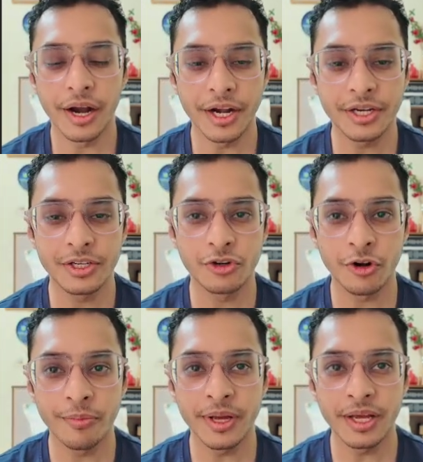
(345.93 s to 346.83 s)
it
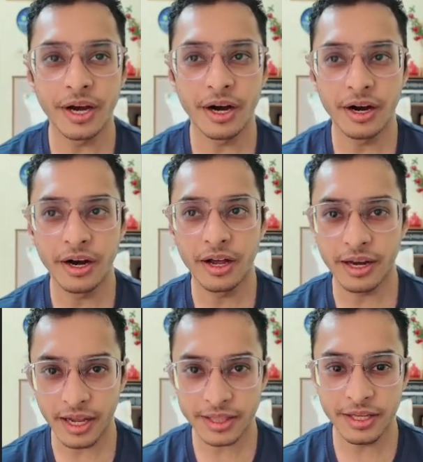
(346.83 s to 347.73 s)
should be
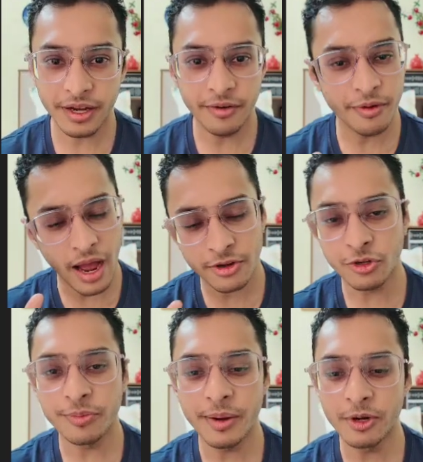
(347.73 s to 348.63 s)
like the I
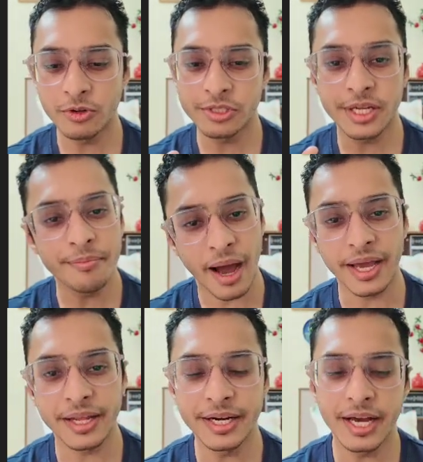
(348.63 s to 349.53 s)
should be able to see my
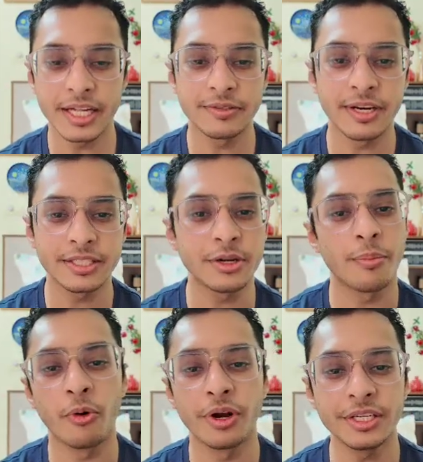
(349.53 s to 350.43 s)
grid as well as
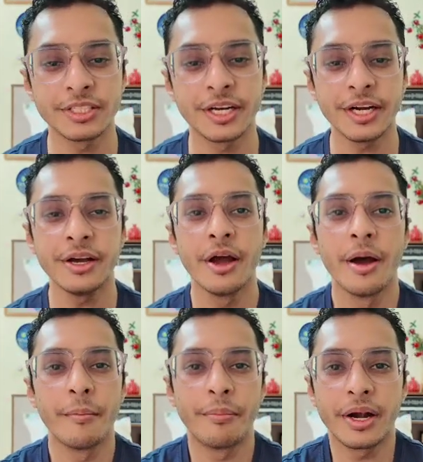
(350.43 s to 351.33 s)
opponent's grid.
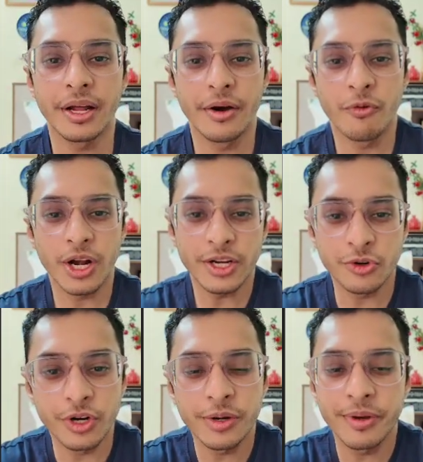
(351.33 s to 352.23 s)
But what I
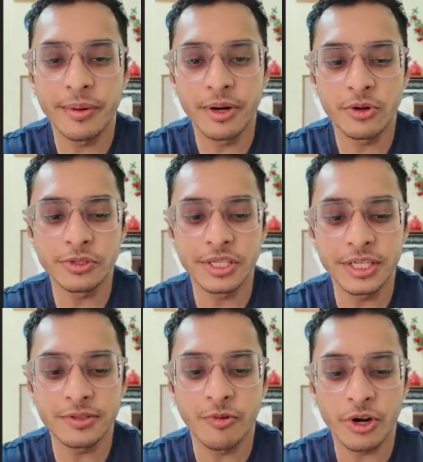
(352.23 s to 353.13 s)
shouldn't be able to see
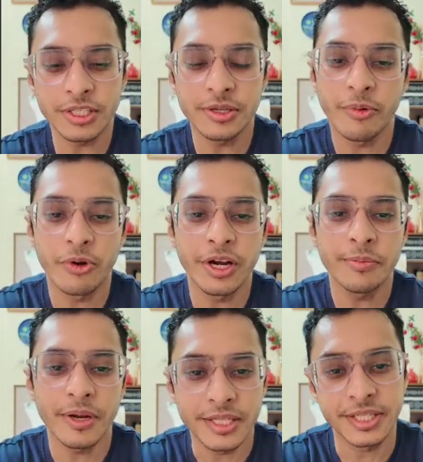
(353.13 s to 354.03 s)
is what is
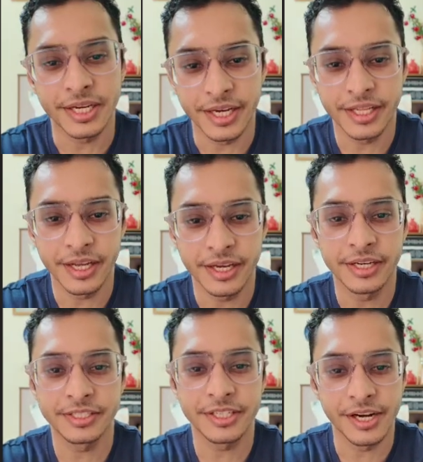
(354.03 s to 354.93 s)
opponent placing in
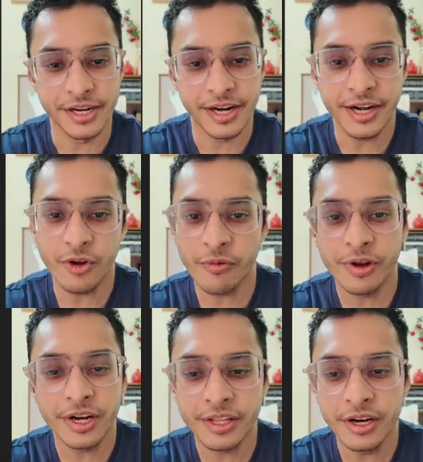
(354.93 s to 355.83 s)
its grid, right? Or
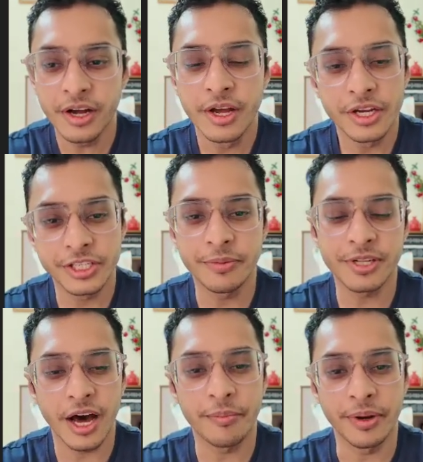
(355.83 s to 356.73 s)
where the ships
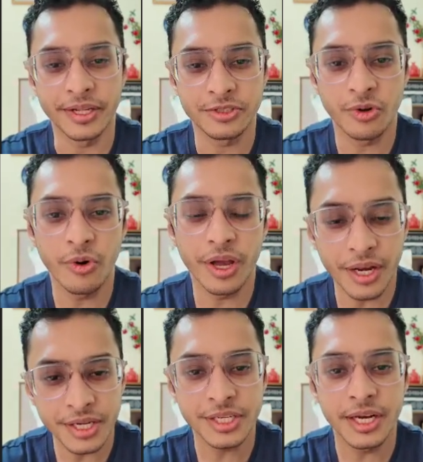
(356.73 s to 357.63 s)
are placed. So
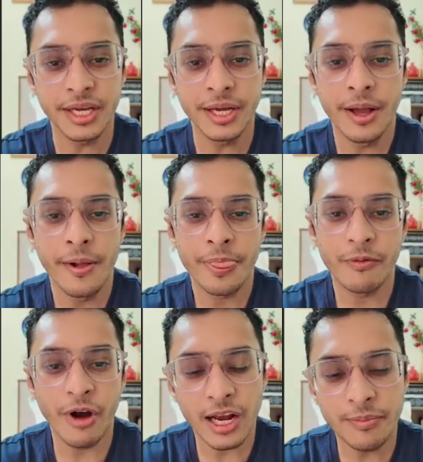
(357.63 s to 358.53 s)
initially,
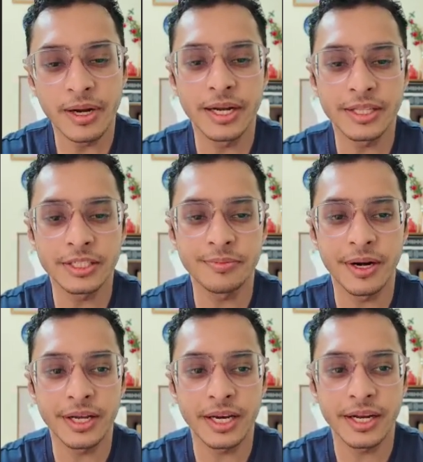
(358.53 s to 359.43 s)
while building this
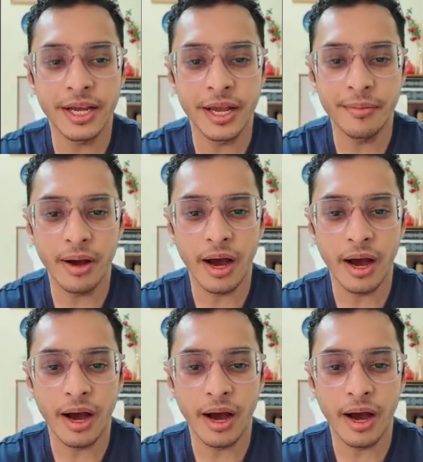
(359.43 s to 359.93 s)
particular game,